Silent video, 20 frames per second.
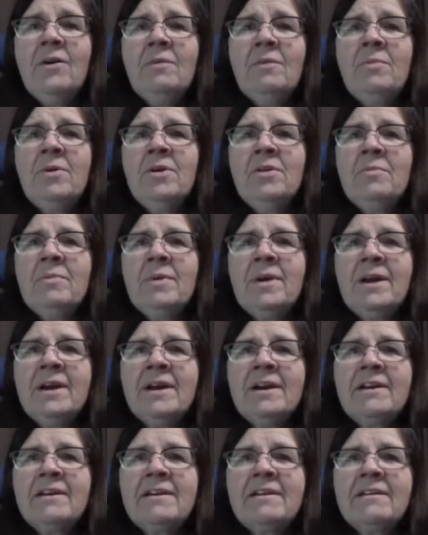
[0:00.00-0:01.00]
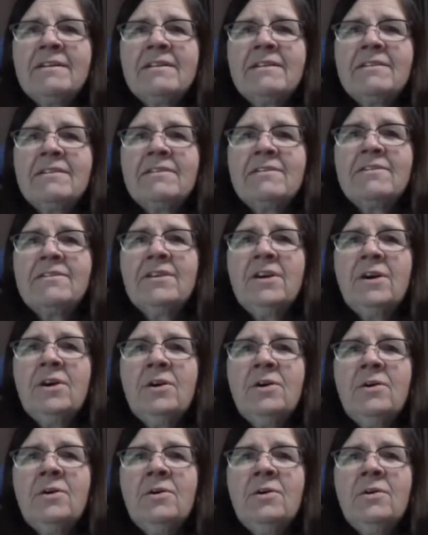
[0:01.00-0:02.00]
Now we're both back.
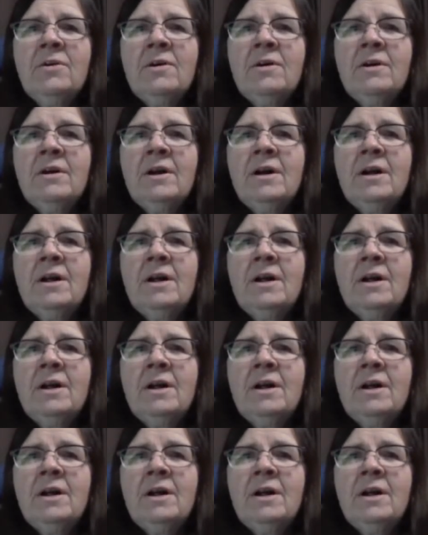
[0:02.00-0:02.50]
So,